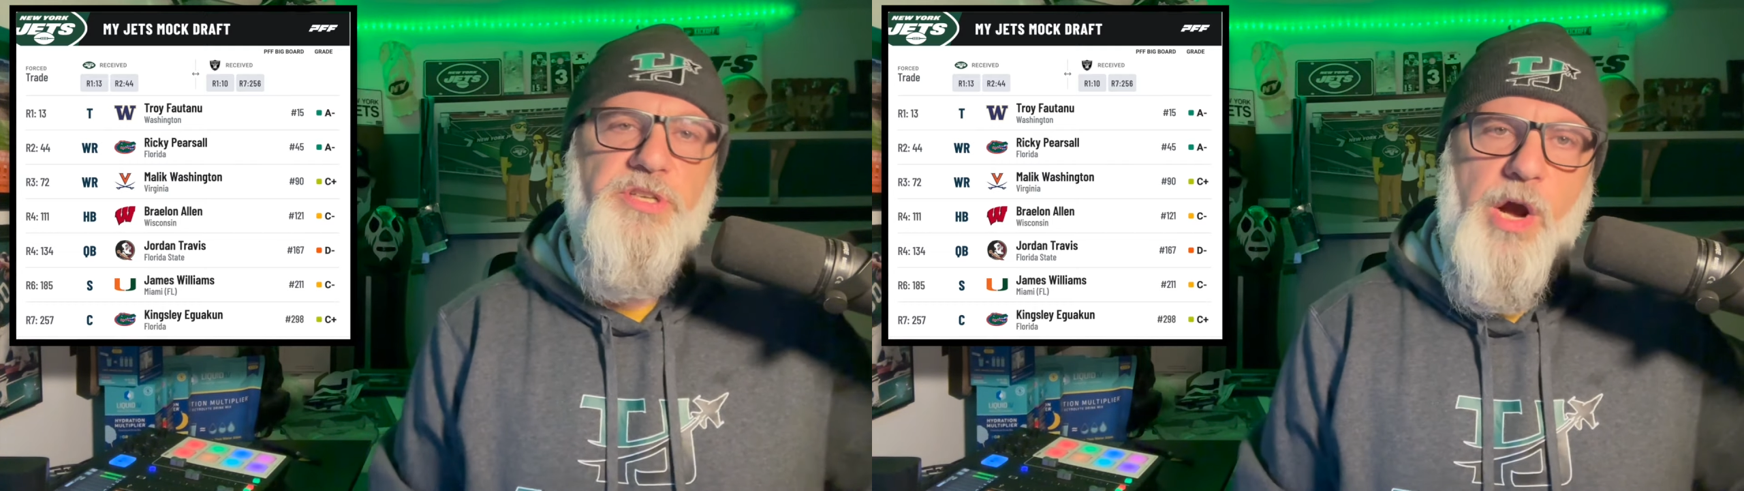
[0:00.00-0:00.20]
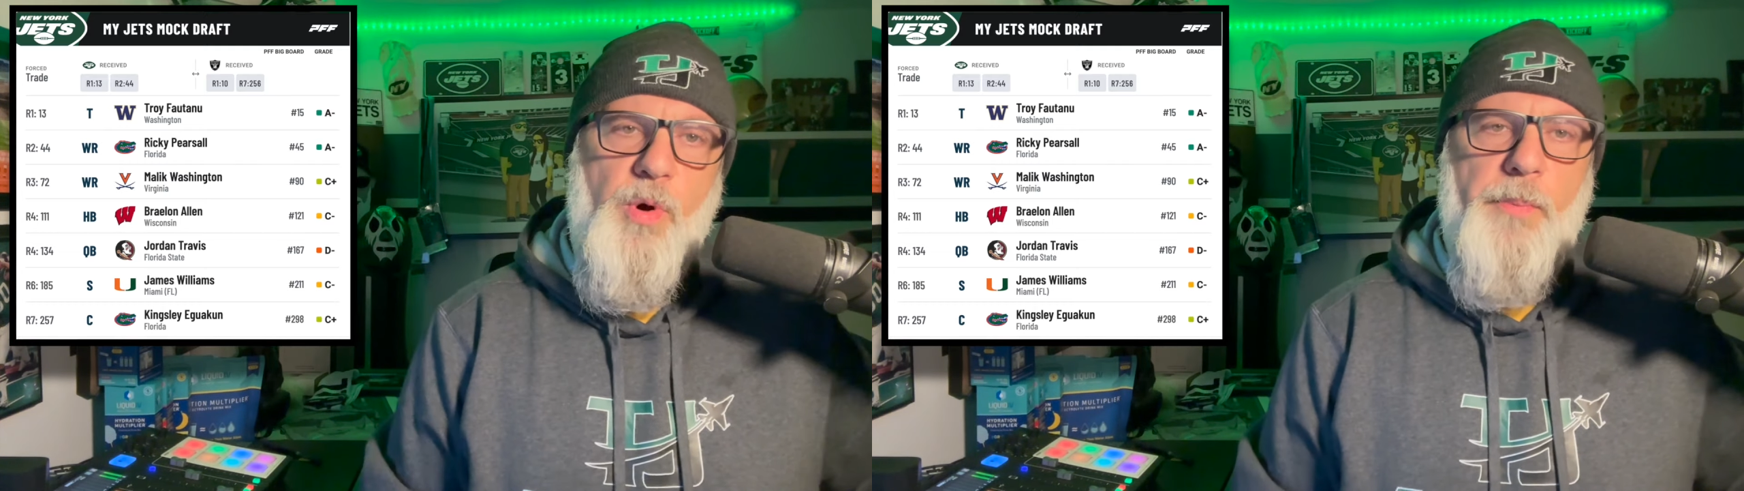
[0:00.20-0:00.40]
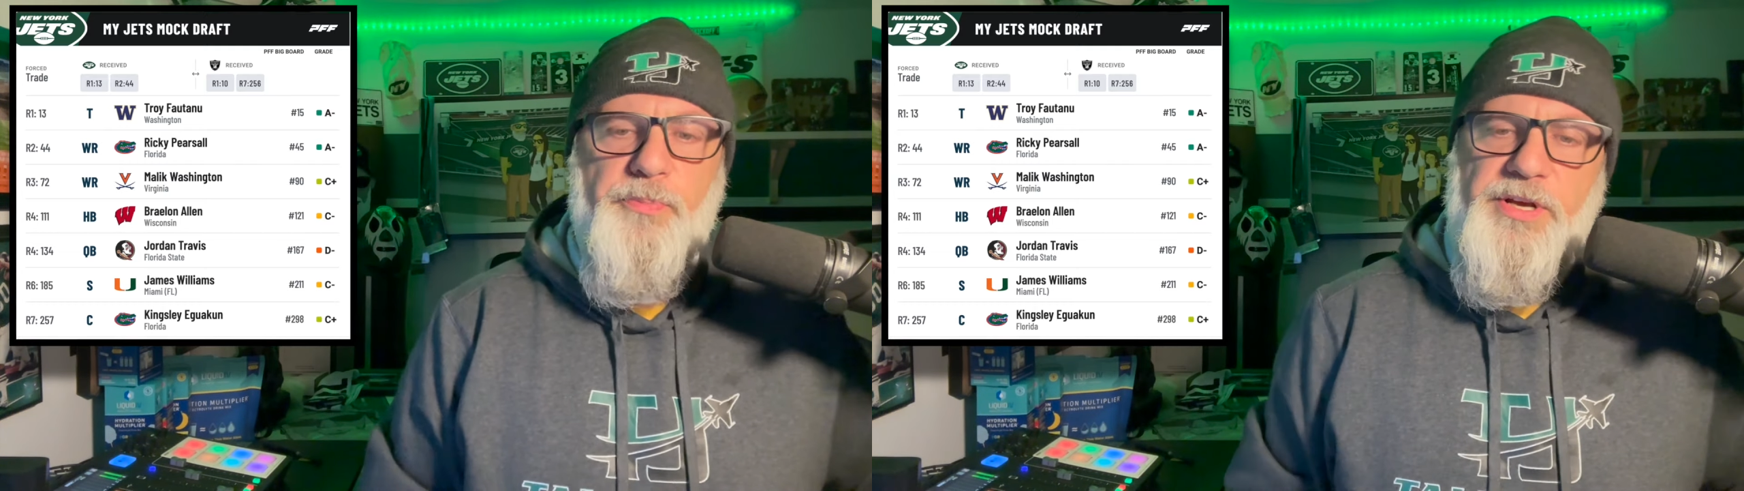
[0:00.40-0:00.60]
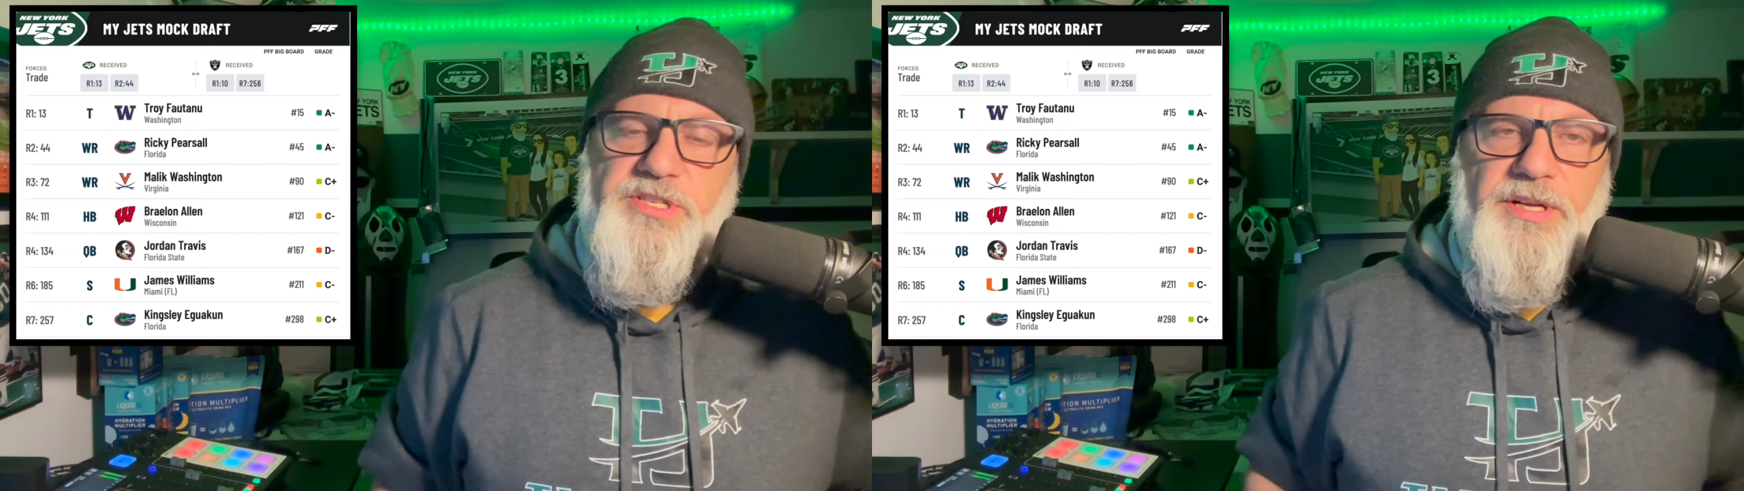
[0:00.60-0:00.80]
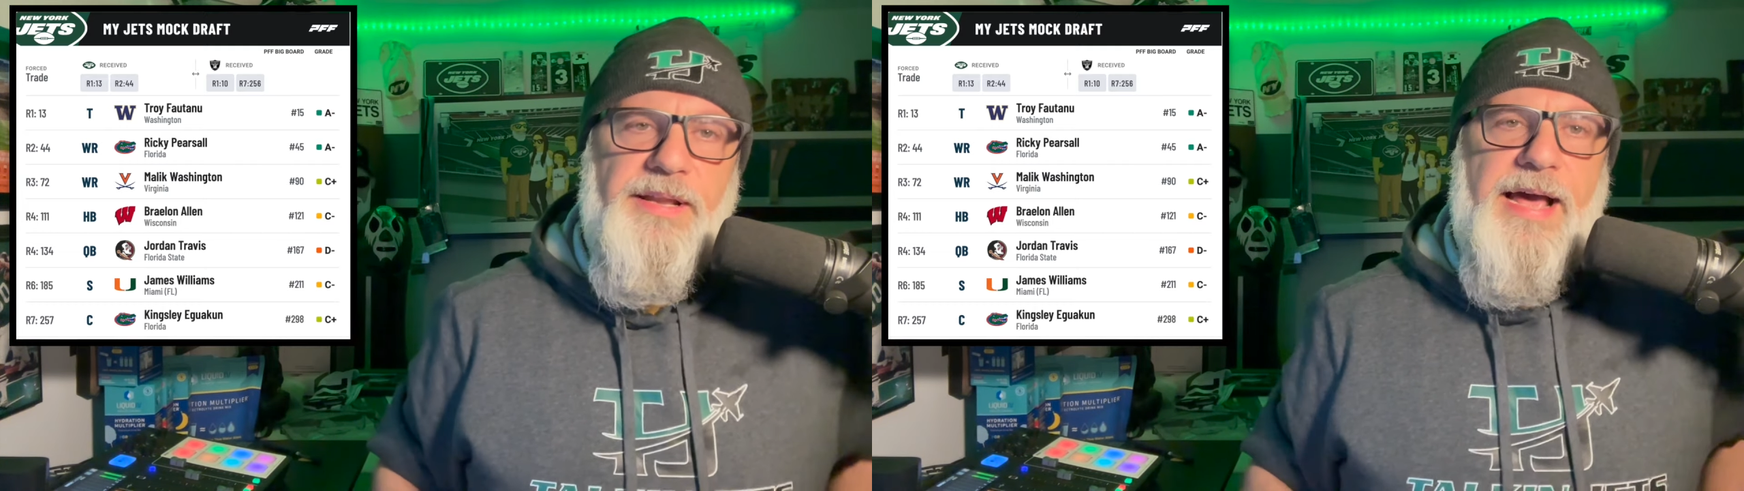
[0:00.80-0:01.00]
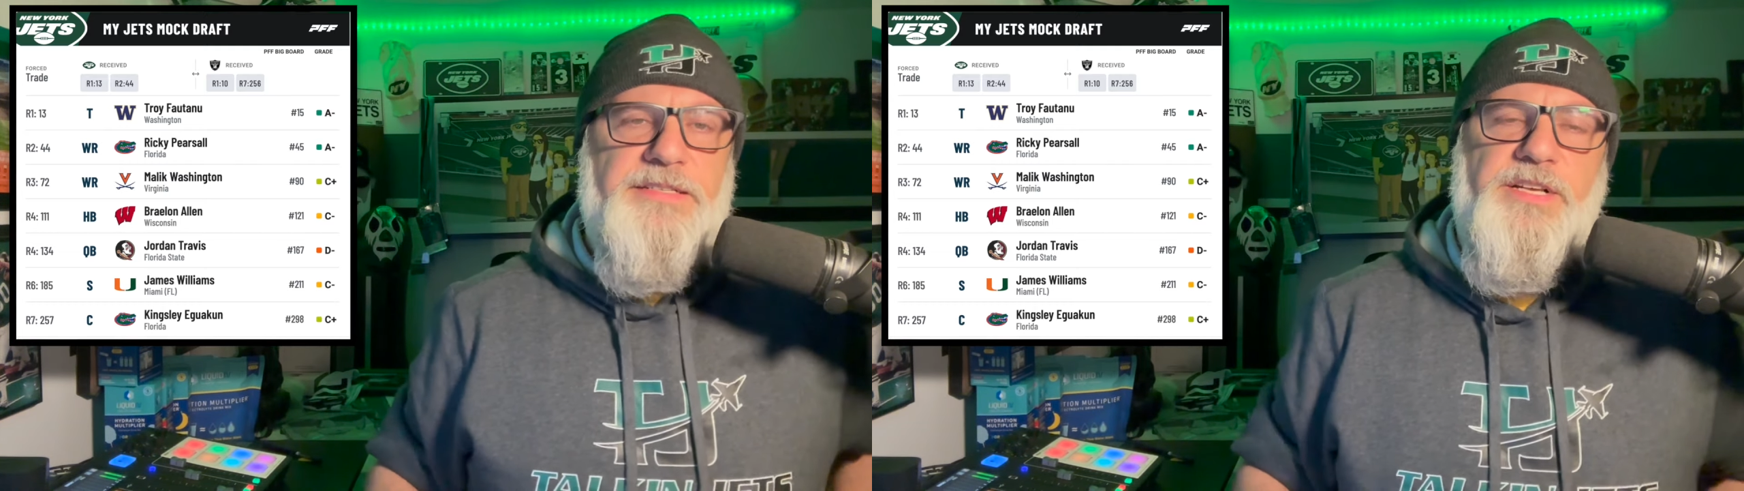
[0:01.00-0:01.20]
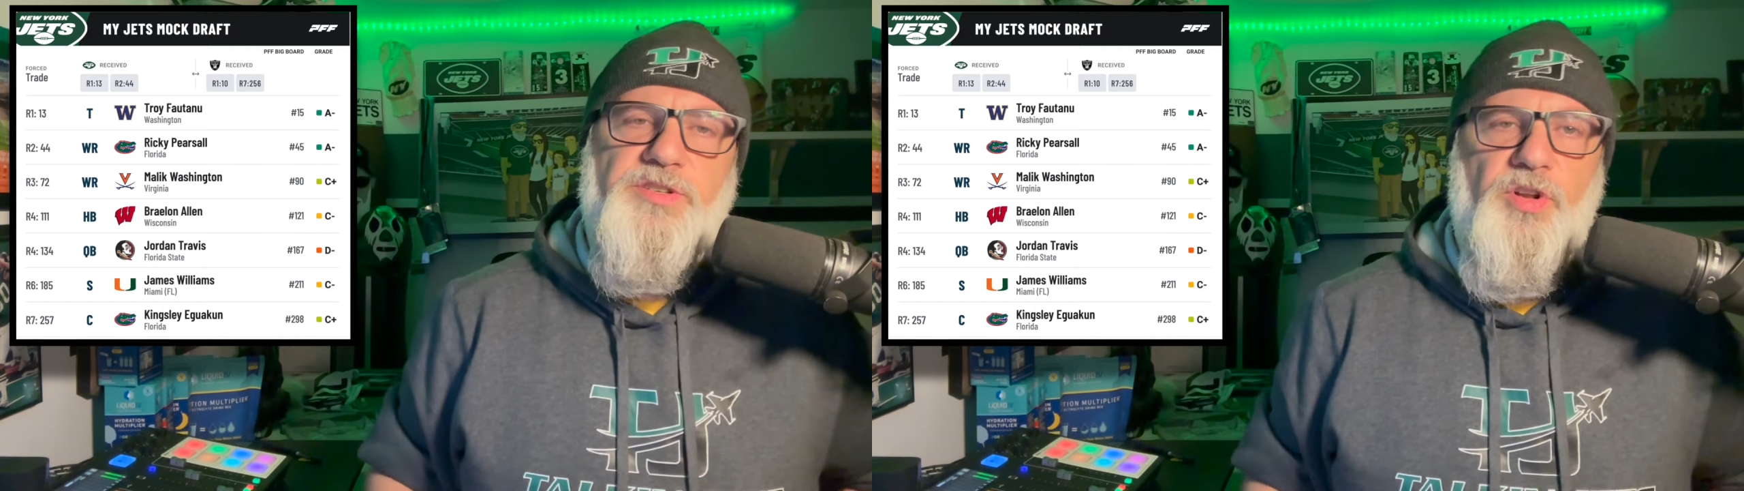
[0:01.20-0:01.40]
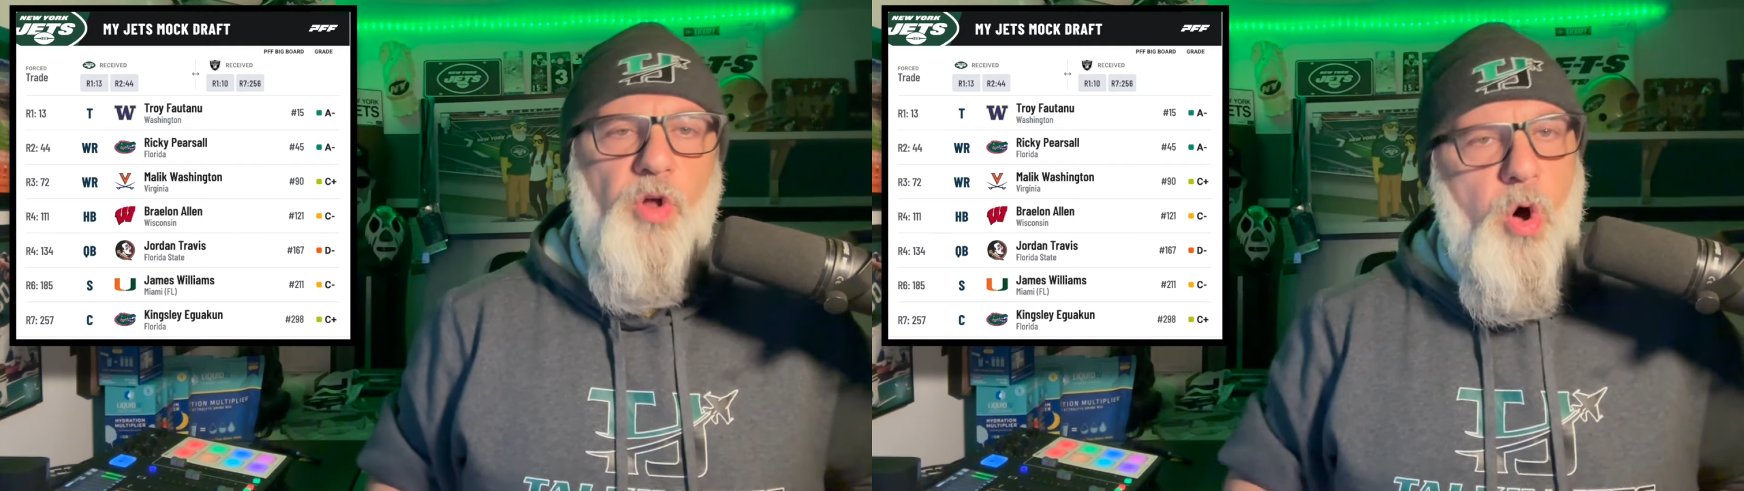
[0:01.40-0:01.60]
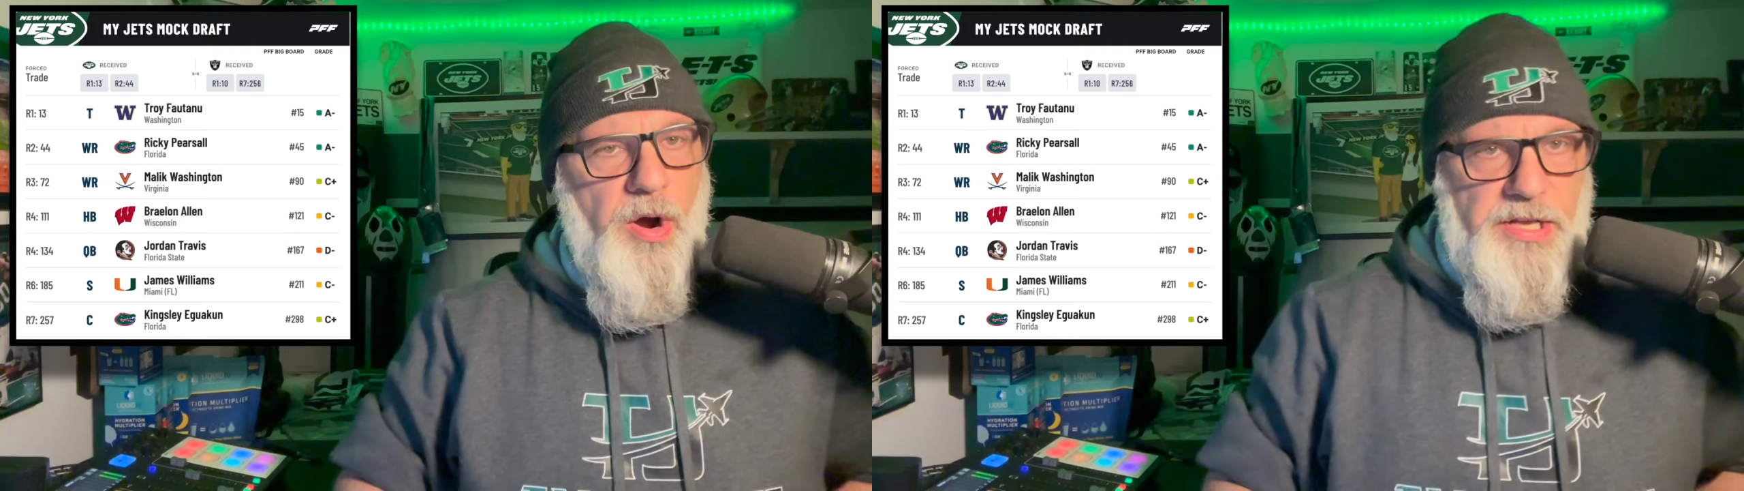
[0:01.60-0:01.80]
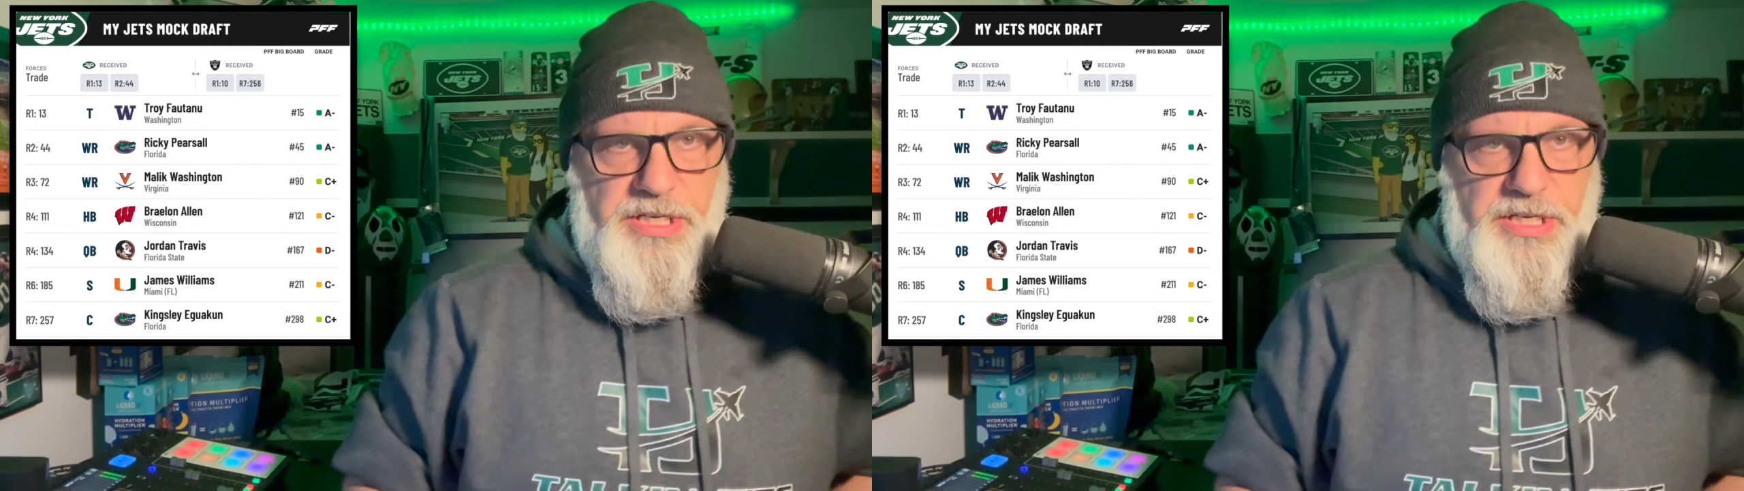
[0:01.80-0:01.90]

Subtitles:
I want Breece to last as long